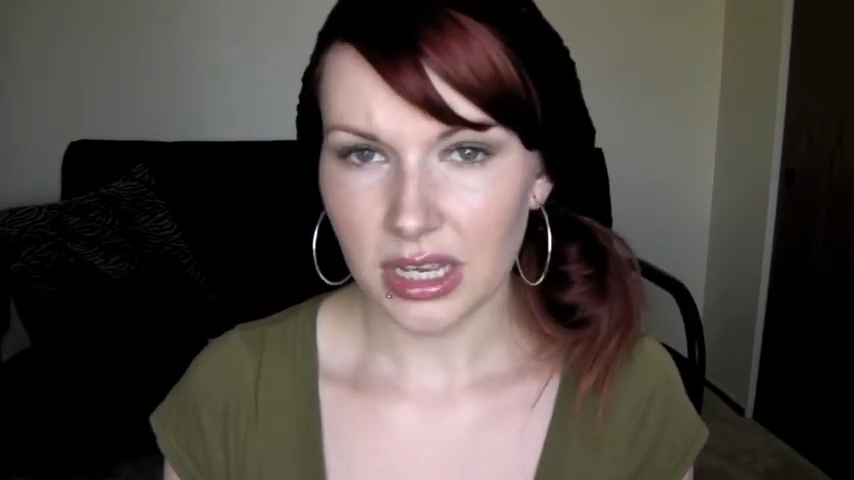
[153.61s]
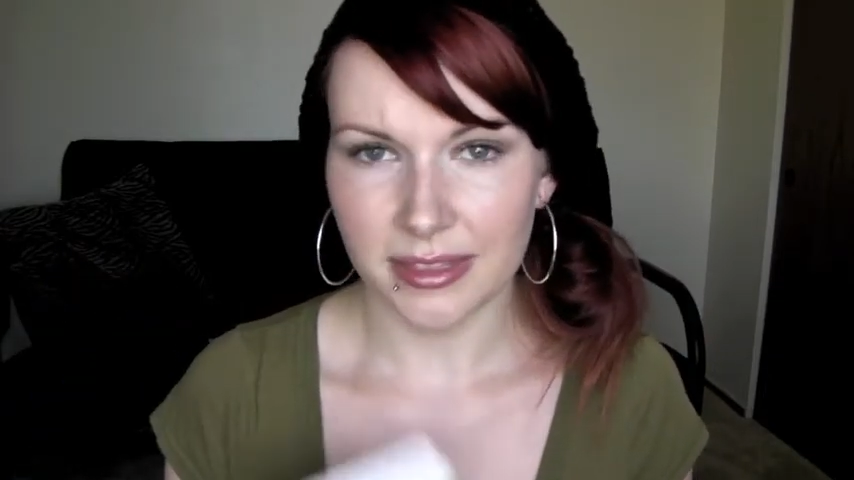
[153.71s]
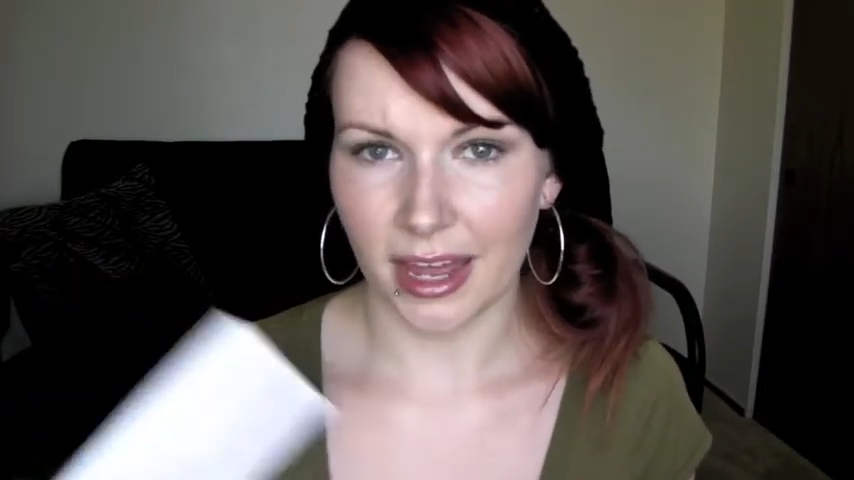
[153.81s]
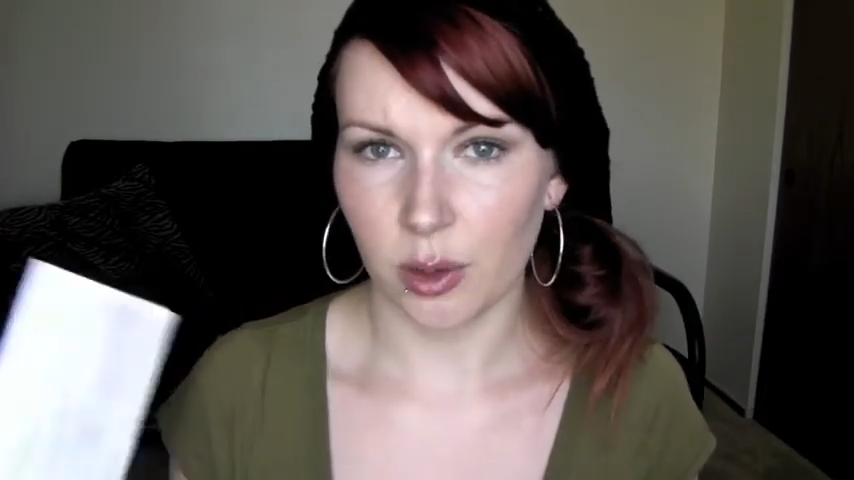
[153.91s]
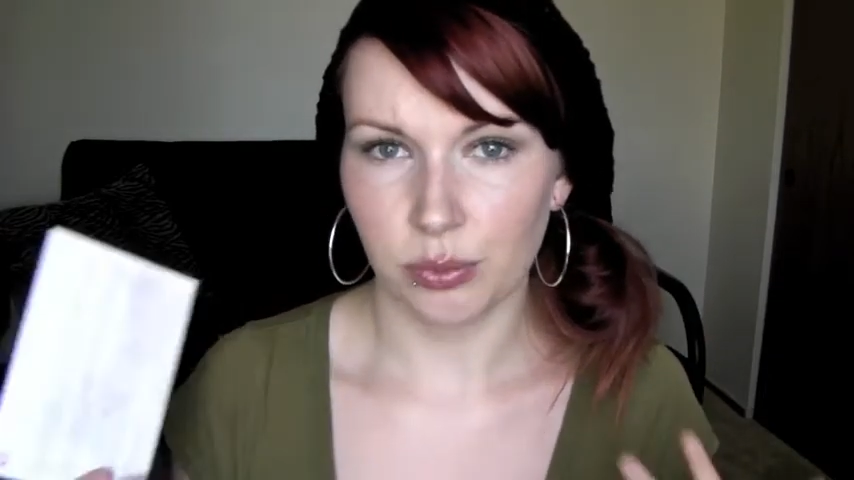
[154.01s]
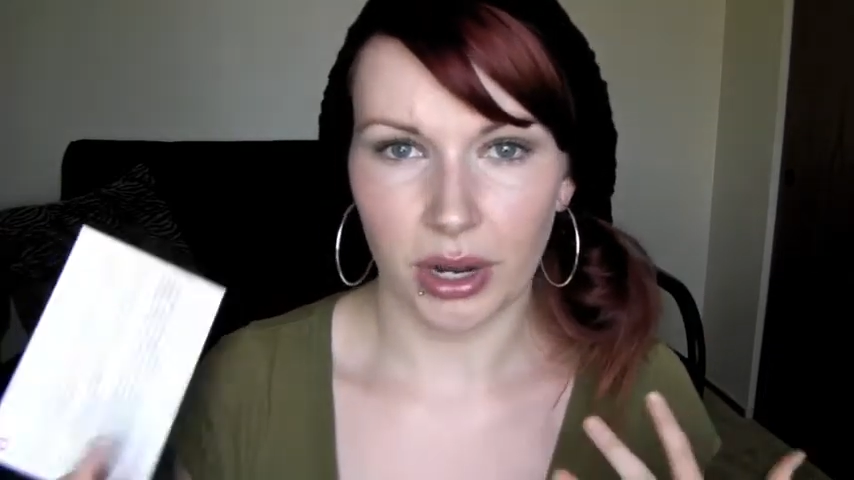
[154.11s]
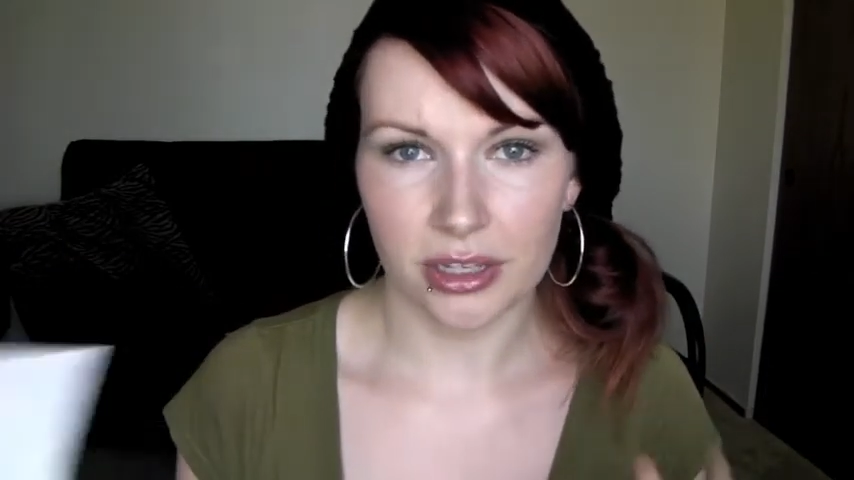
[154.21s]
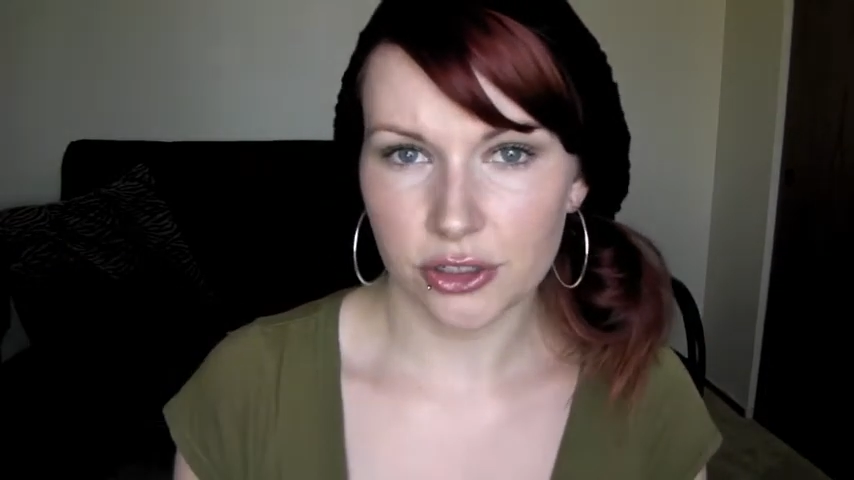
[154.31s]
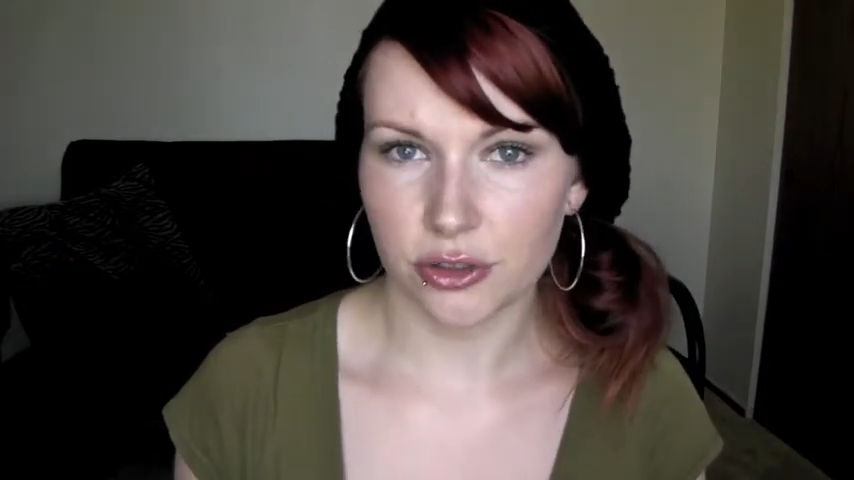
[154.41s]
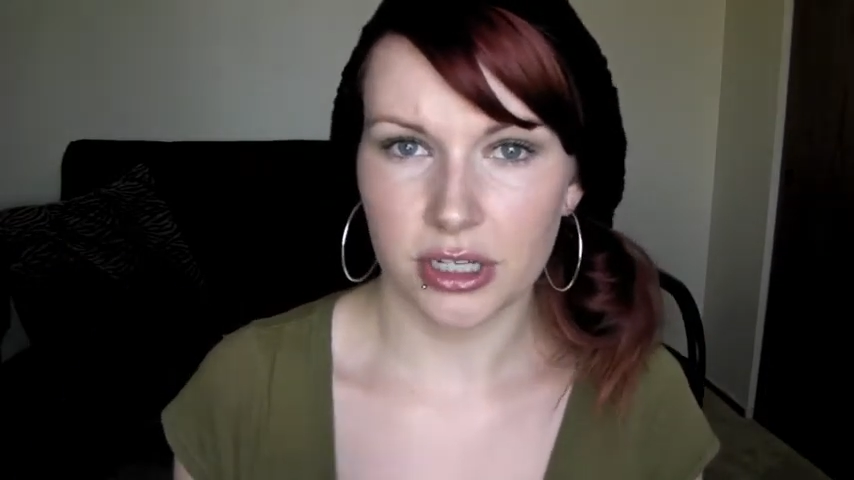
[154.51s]
that it
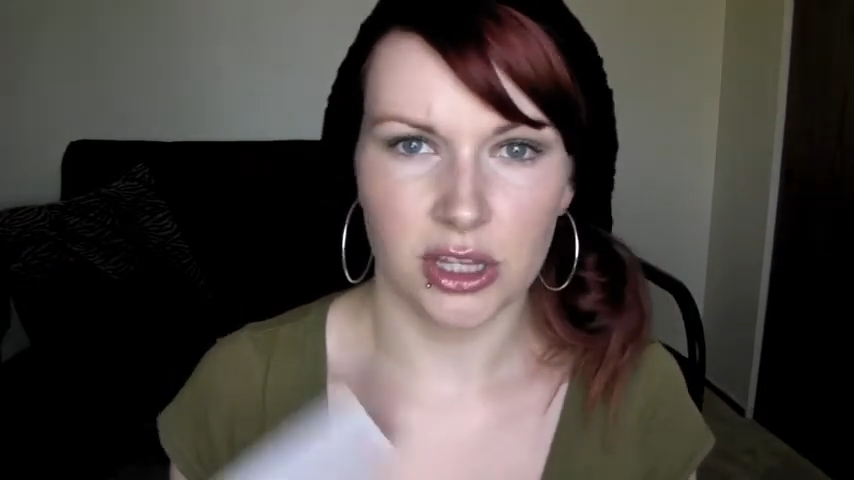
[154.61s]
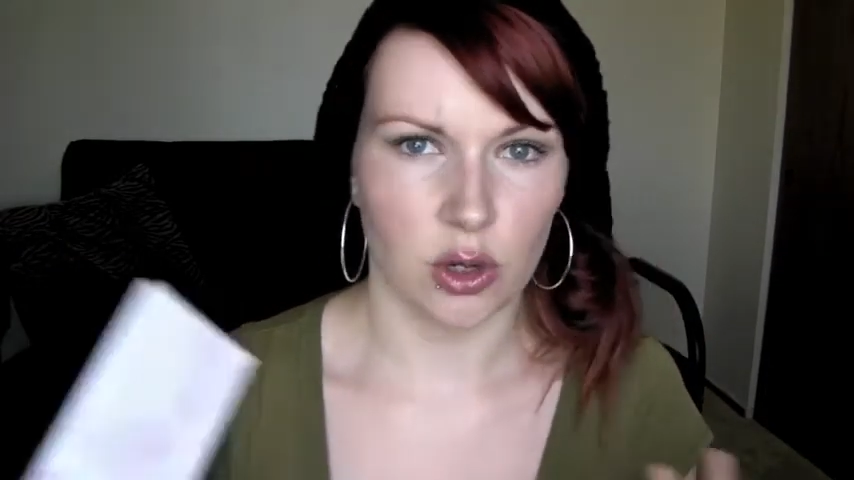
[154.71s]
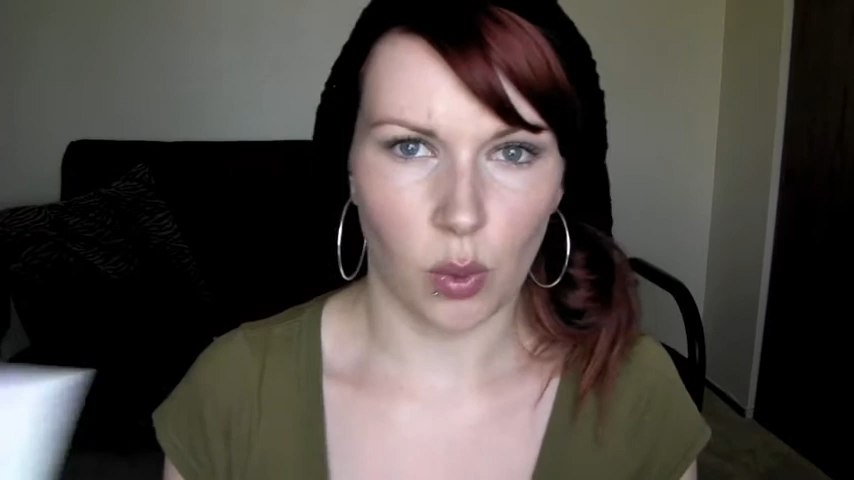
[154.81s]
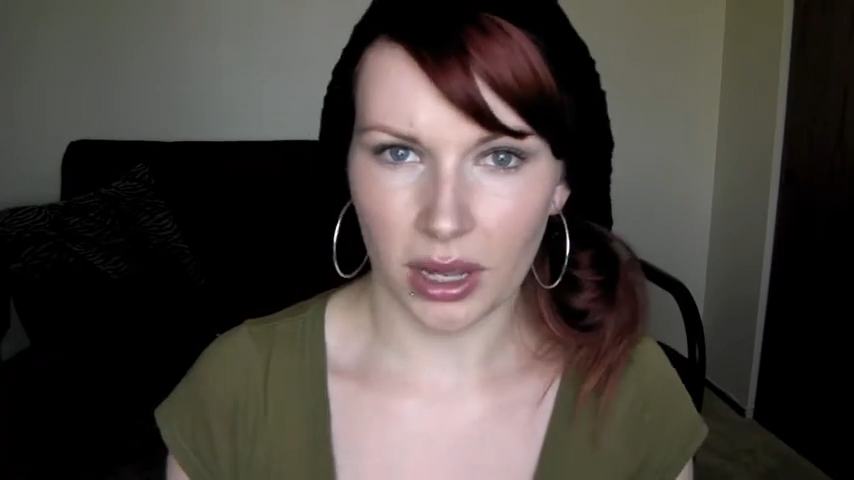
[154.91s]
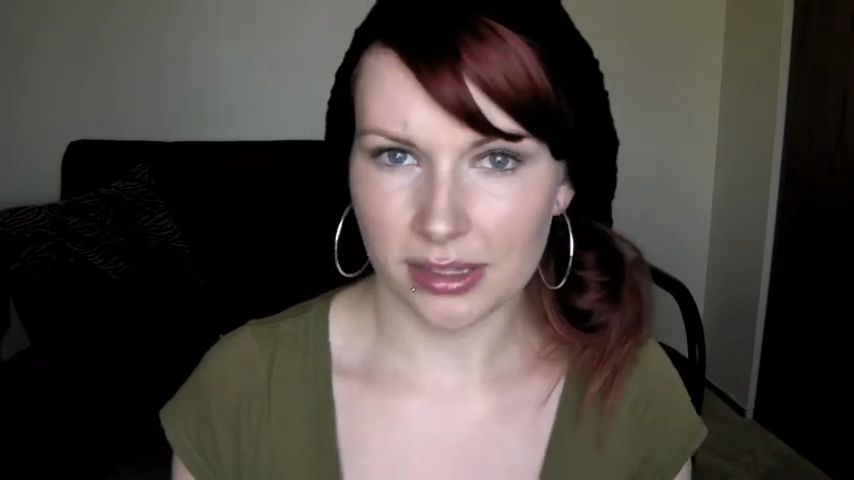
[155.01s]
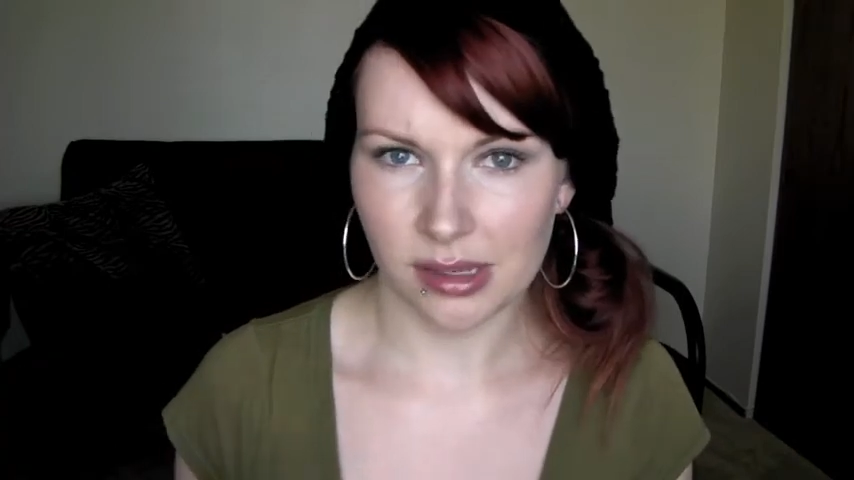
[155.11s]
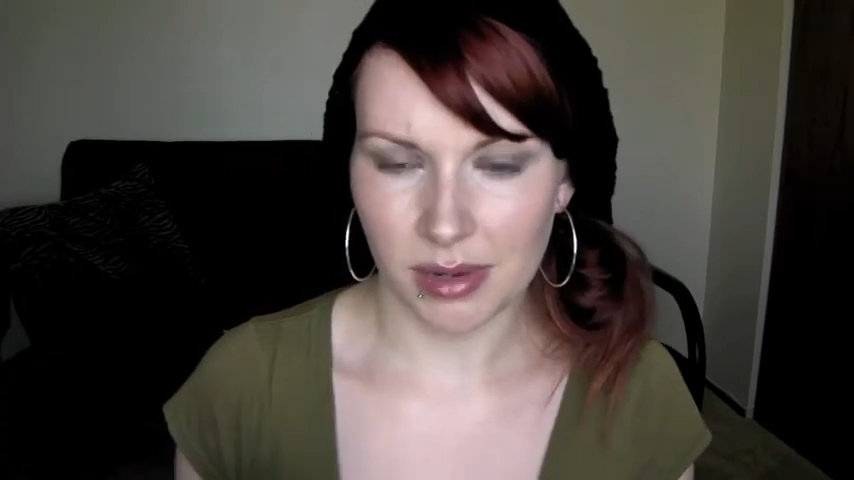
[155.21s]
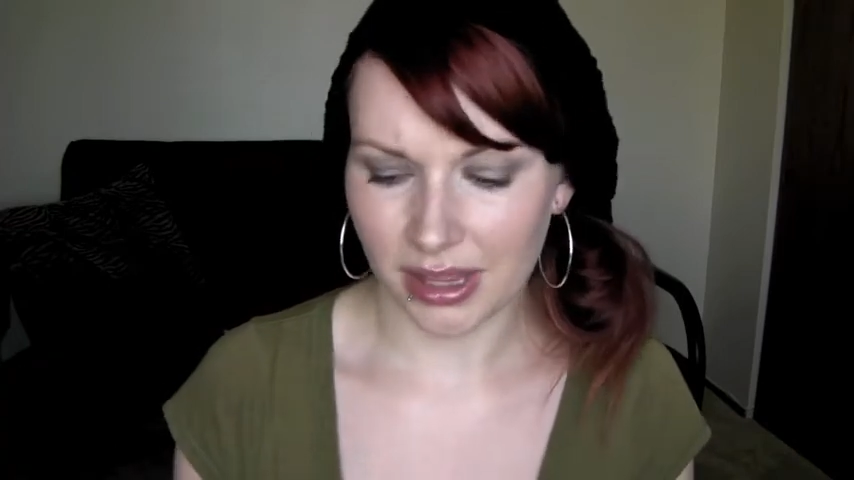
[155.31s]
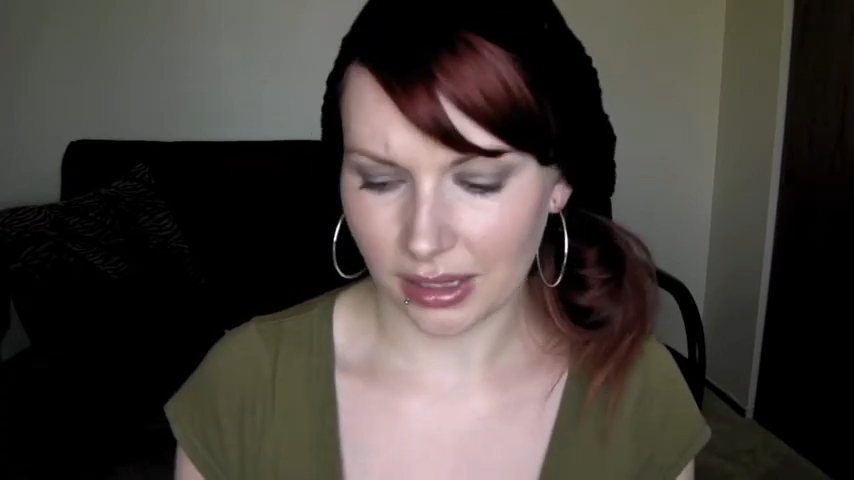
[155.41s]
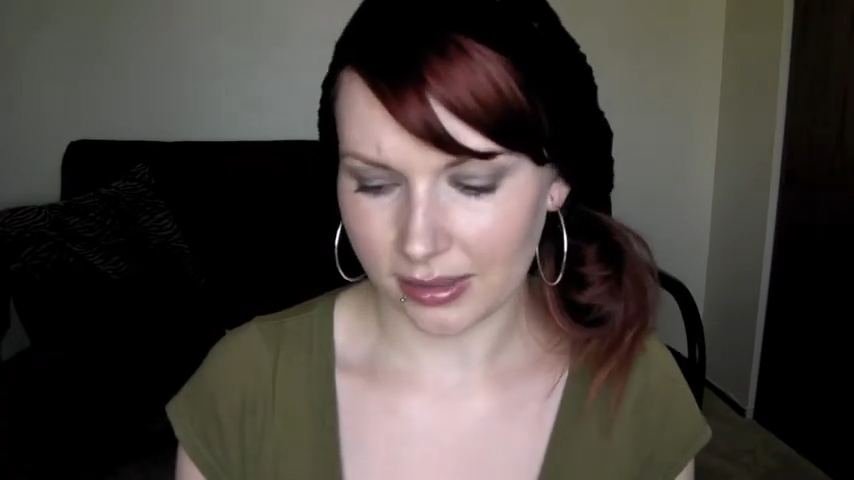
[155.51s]
brightens your teeth or whitens them,
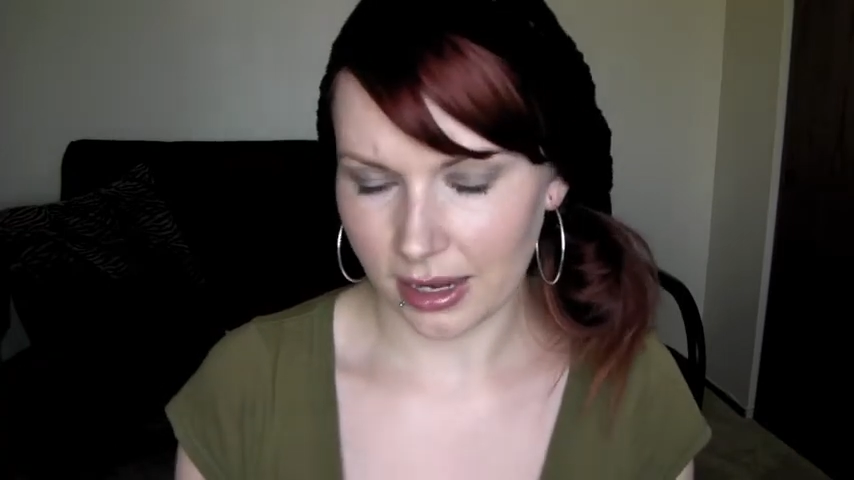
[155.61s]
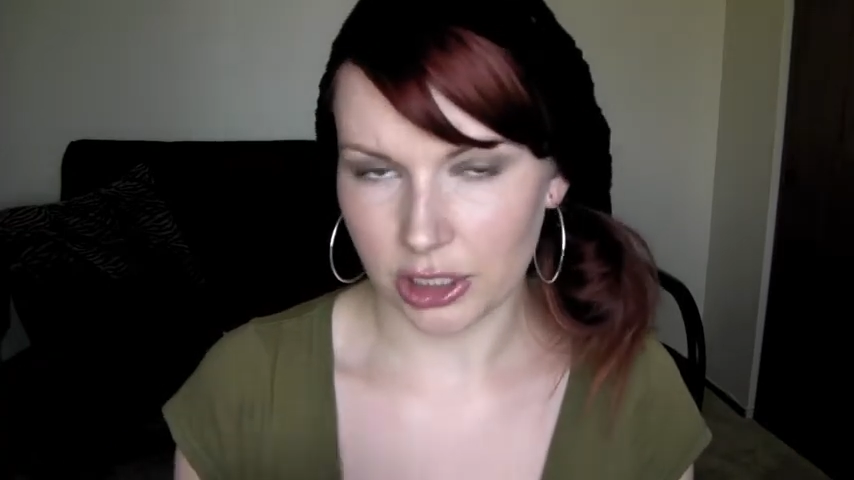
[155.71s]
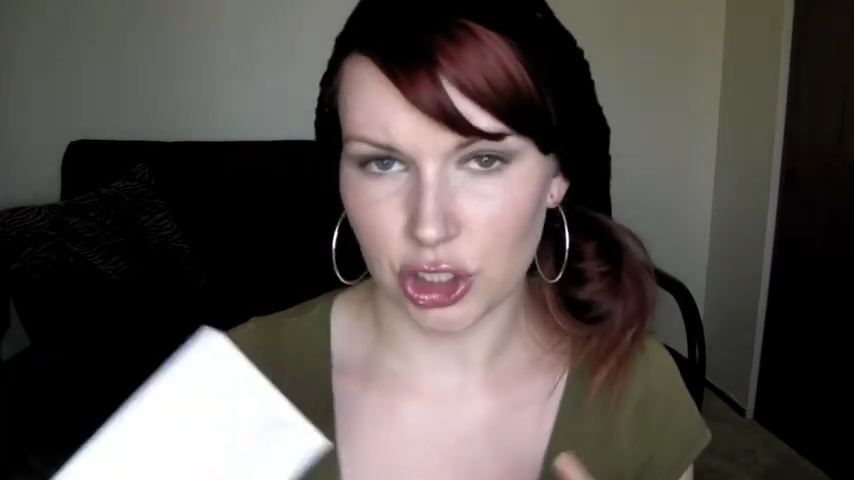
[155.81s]
anything like that.